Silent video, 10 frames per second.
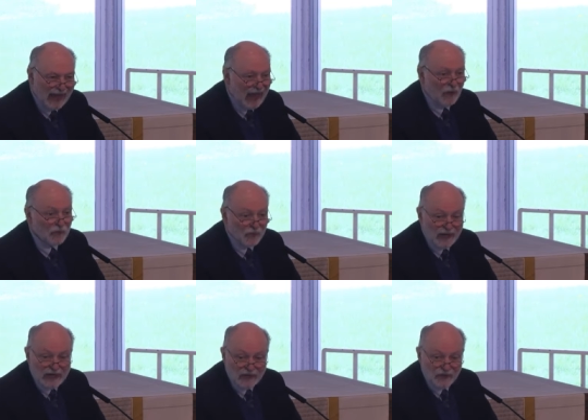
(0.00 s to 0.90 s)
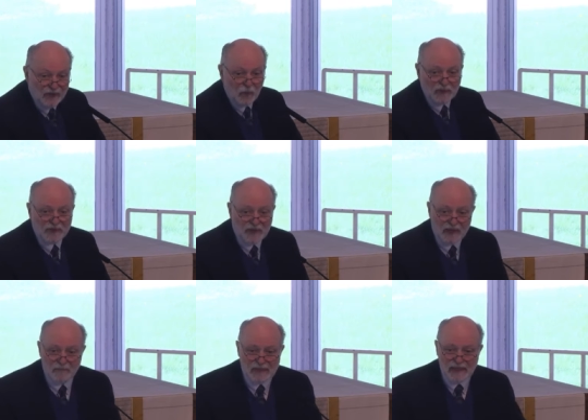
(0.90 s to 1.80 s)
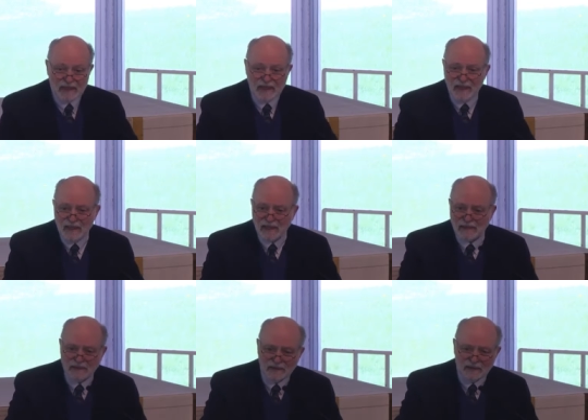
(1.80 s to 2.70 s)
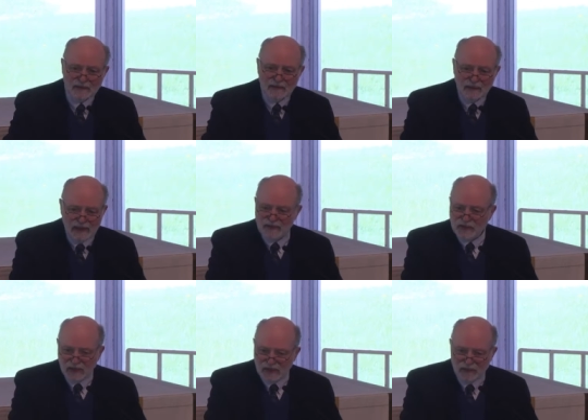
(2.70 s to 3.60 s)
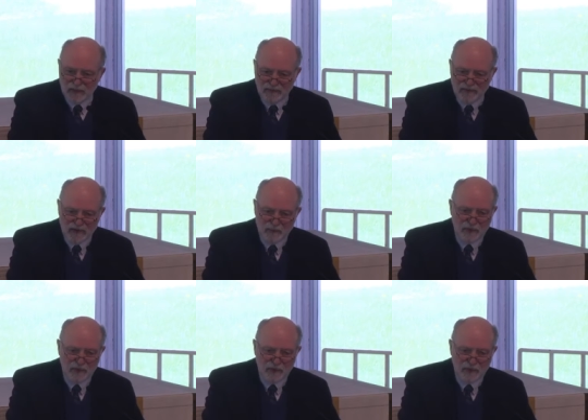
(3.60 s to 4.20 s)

Outrage at what's not being done? That's not going to be very